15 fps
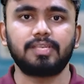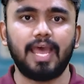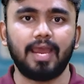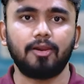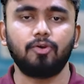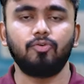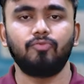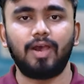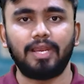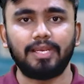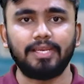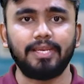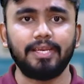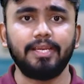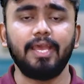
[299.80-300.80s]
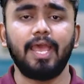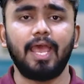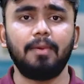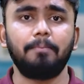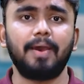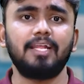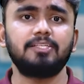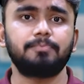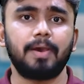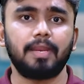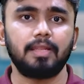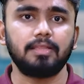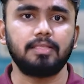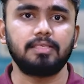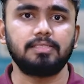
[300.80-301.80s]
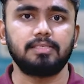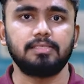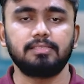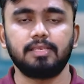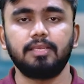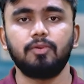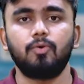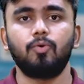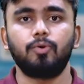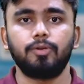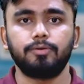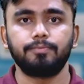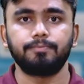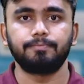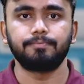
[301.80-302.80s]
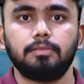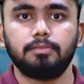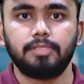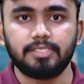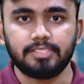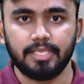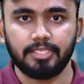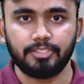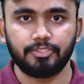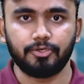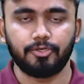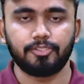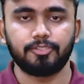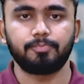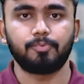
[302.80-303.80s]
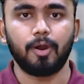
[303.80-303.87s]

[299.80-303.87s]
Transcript: stack to validate and match parentheses in code. This ensures